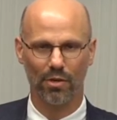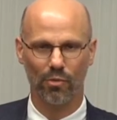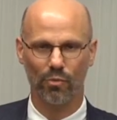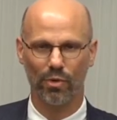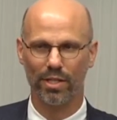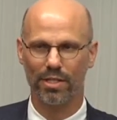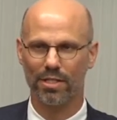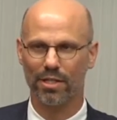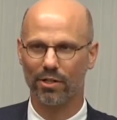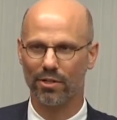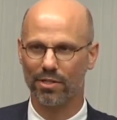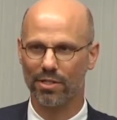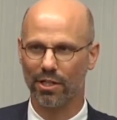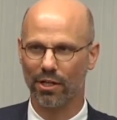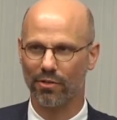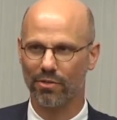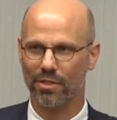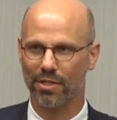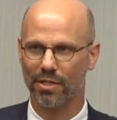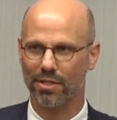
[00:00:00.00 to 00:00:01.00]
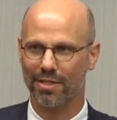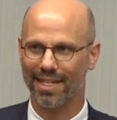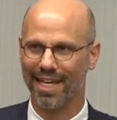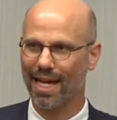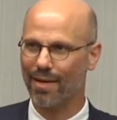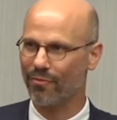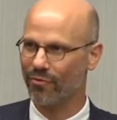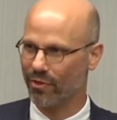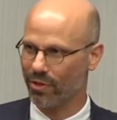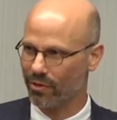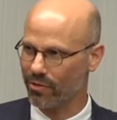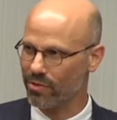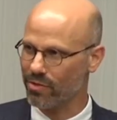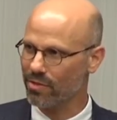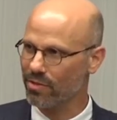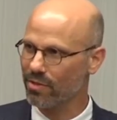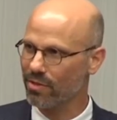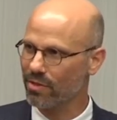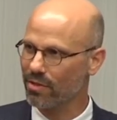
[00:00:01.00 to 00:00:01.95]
We see ourselves as gap fillers.